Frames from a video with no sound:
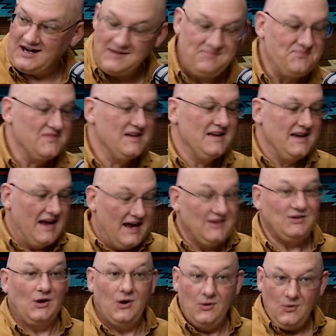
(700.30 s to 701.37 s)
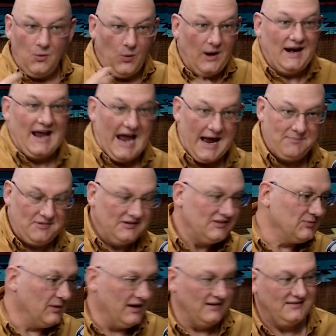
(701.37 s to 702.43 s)
right? So what happens?
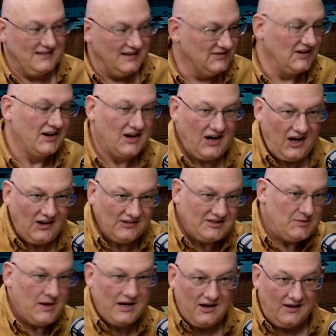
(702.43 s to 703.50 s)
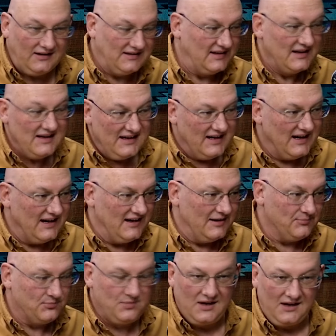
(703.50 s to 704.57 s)
Well, in psychology, we call it
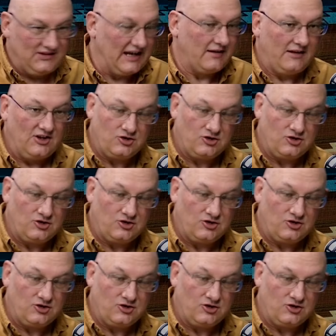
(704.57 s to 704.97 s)
uh, psychological